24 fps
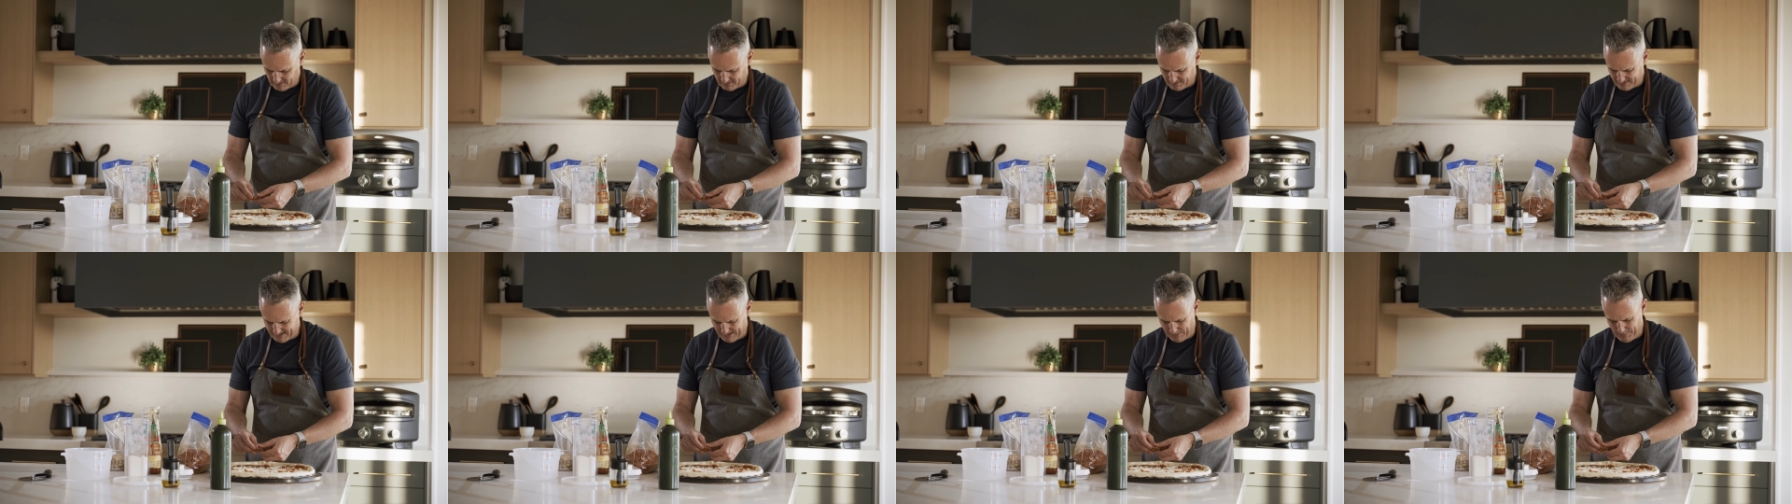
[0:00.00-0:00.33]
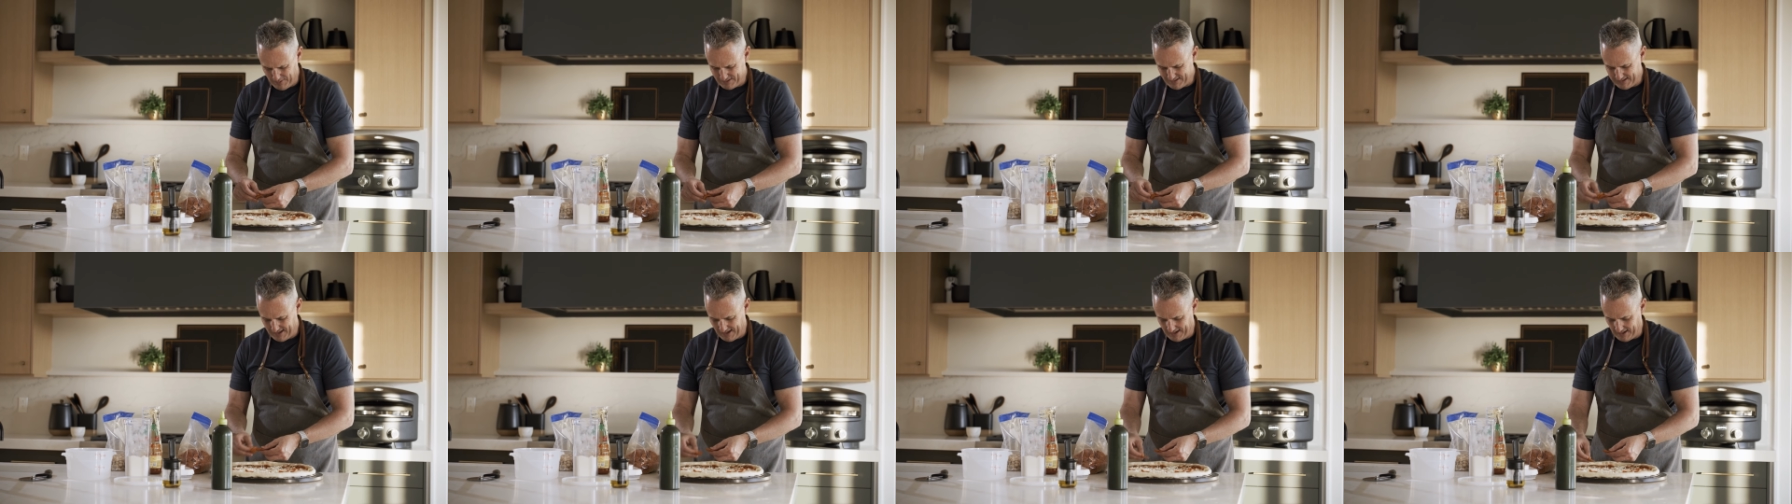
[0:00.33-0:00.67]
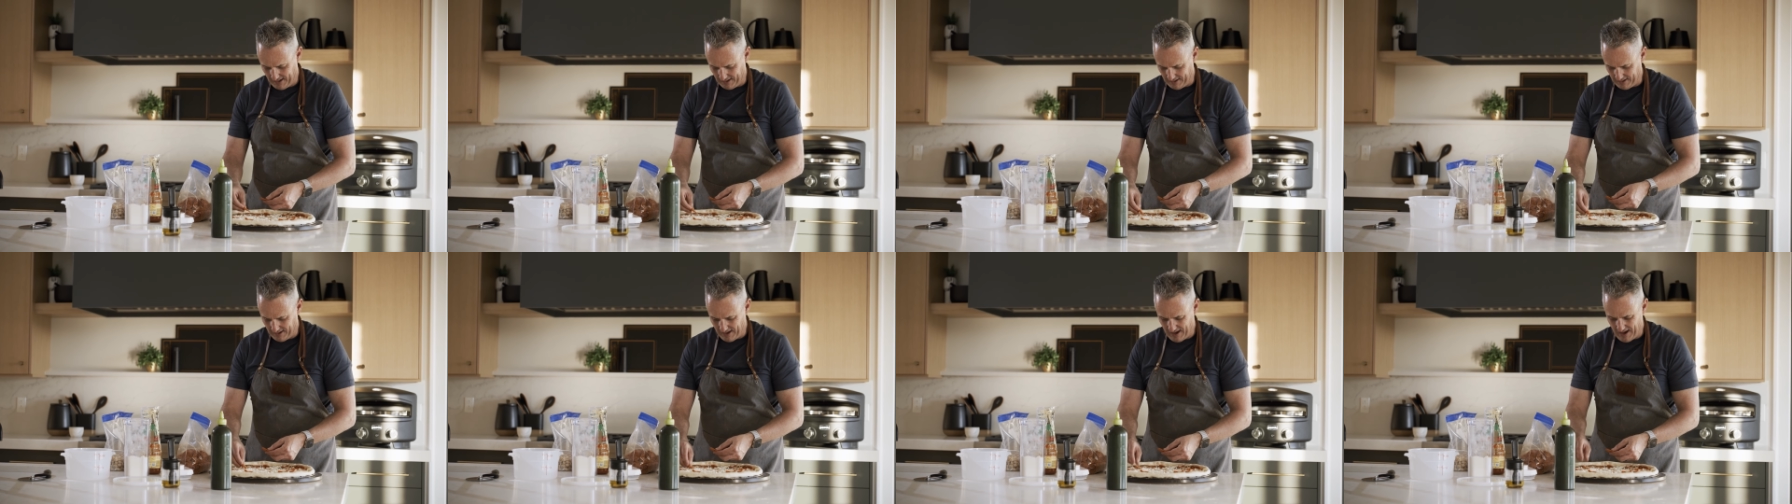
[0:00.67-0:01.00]
It's almost
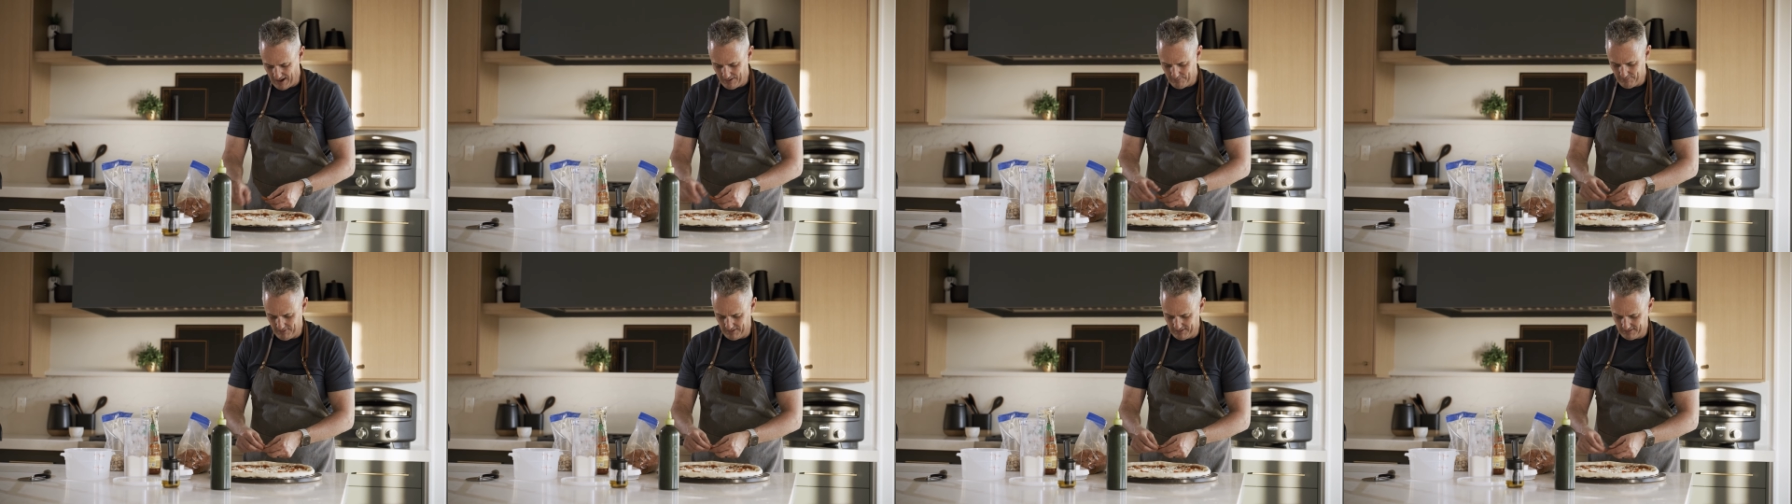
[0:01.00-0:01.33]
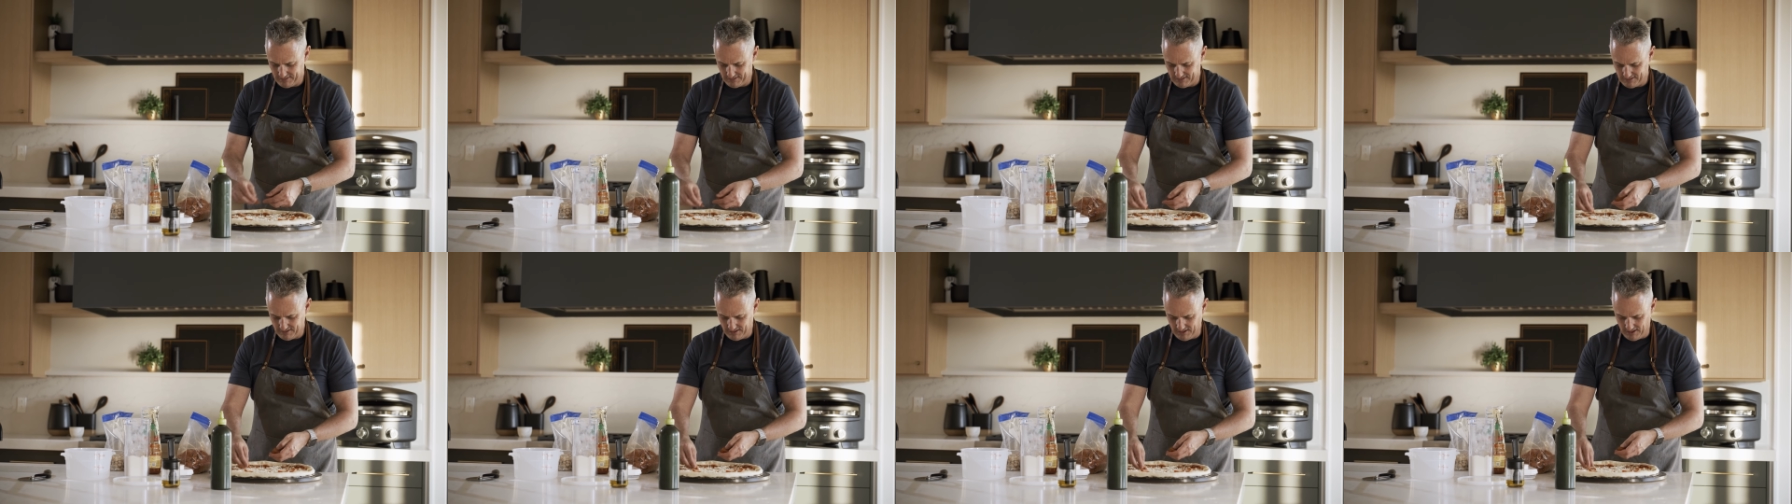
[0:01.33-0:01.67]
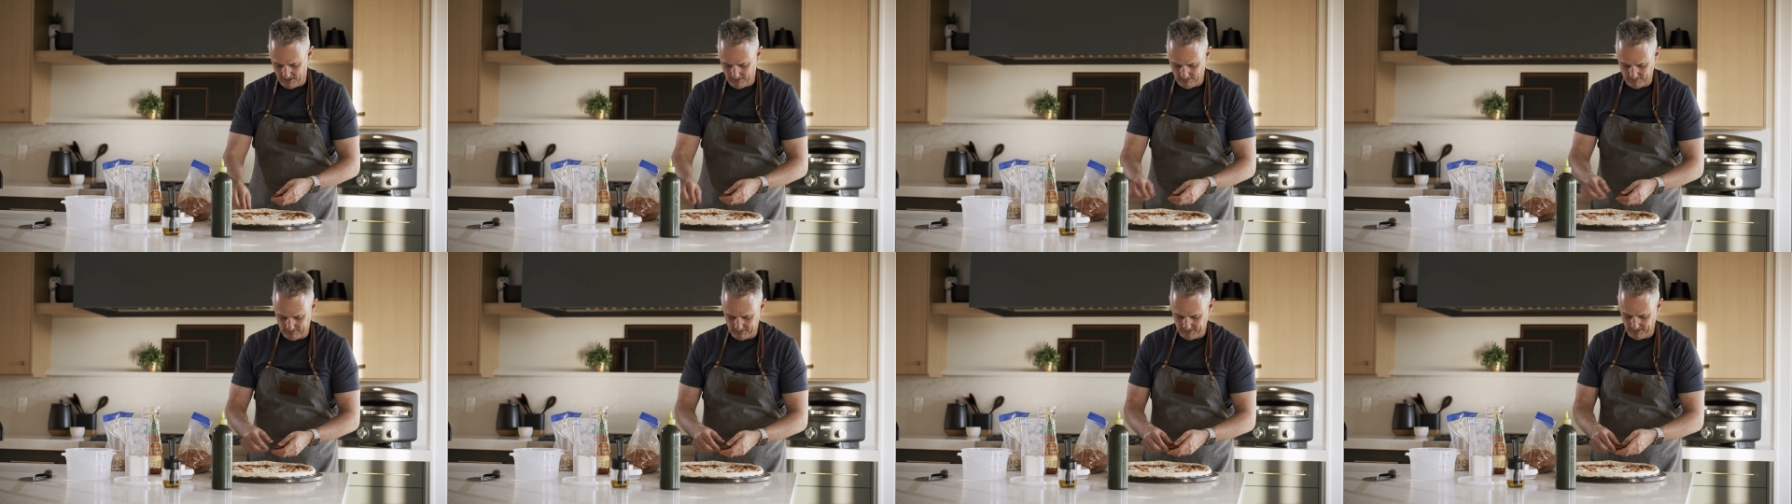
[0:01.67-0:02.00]
like a canvas,
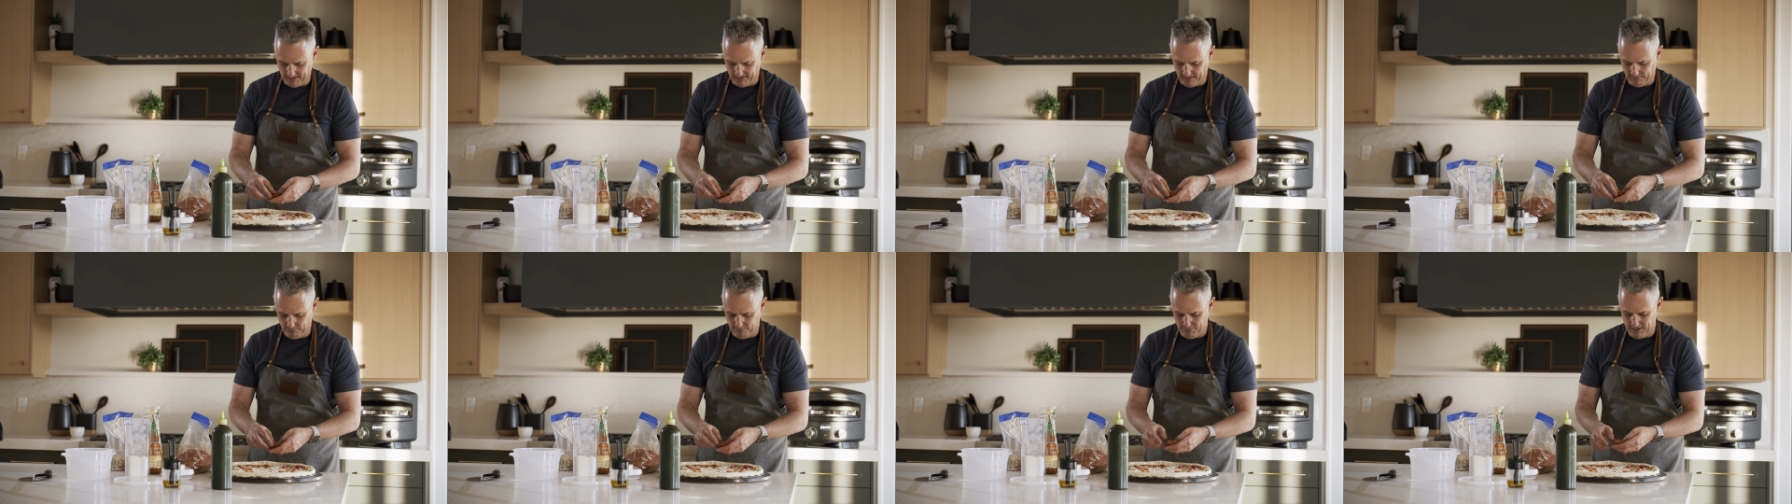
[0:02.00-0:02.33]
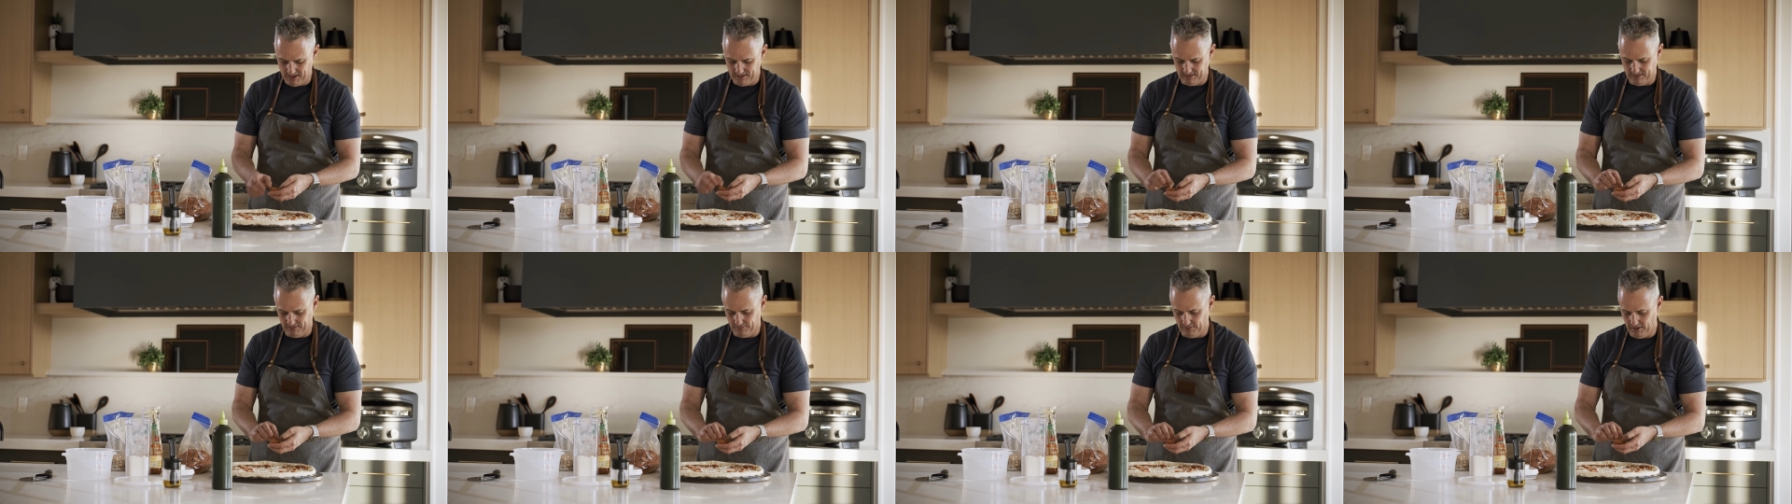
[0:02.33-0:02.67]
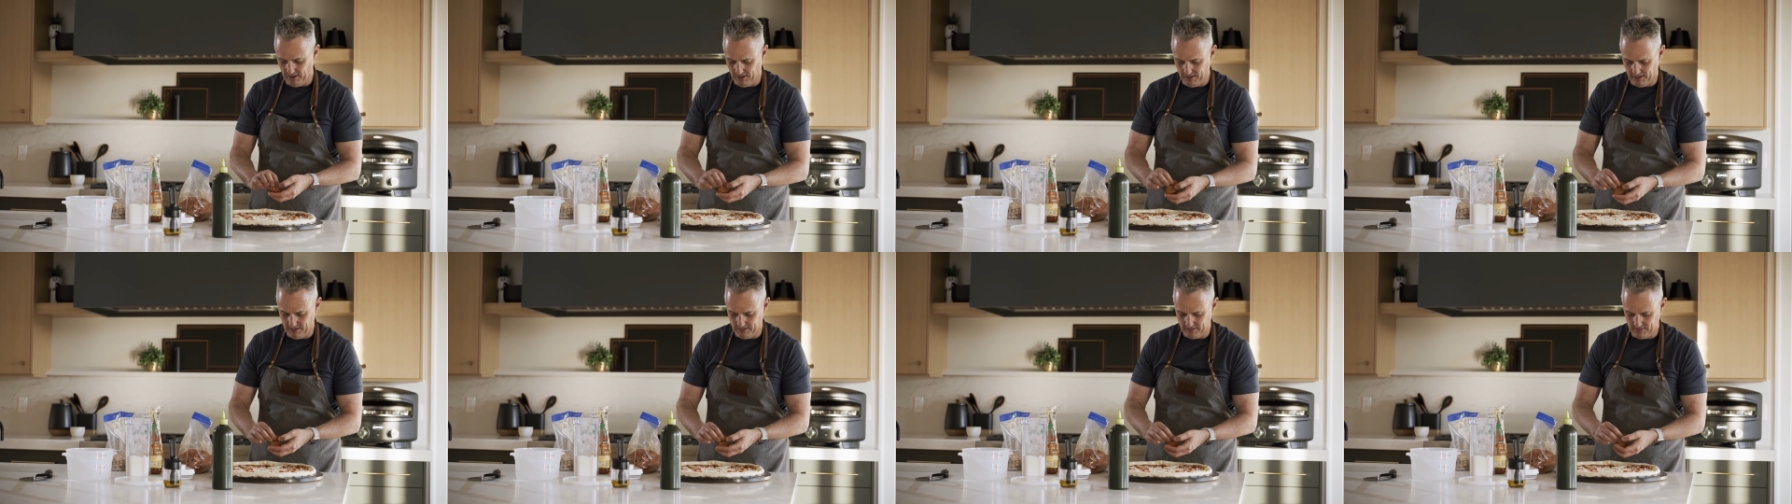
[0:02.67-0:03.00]
it's like a piece of
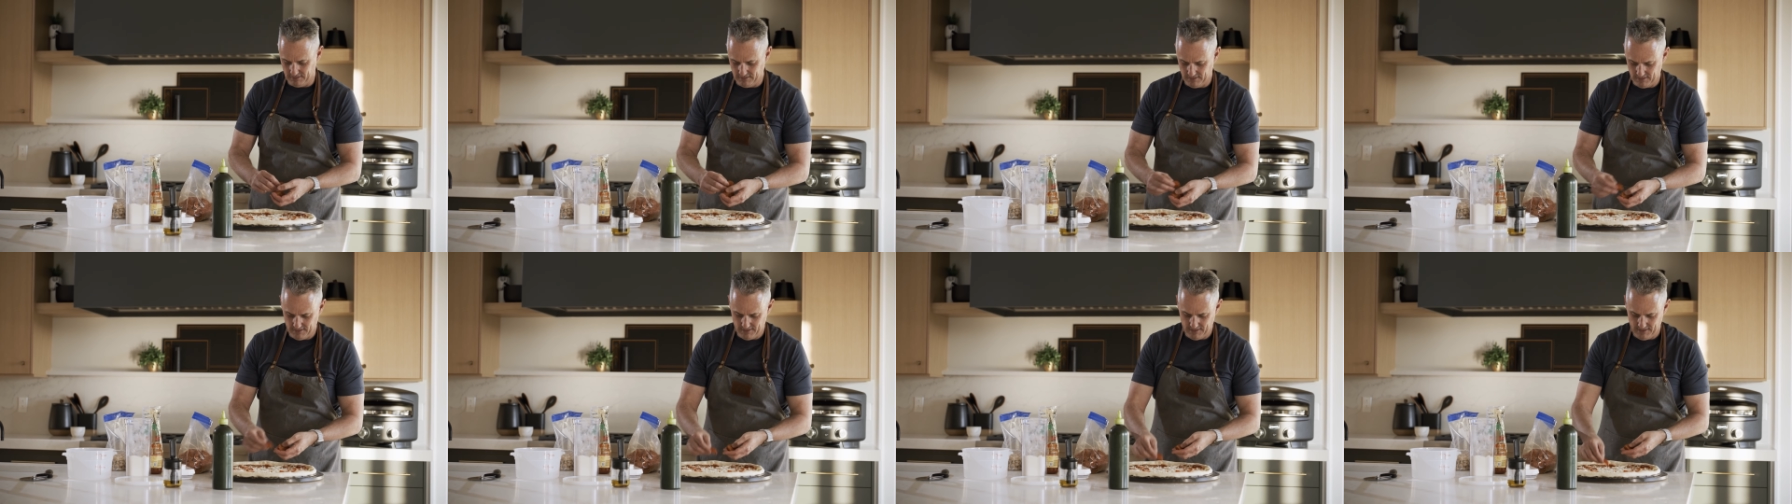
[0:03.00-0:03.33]
art.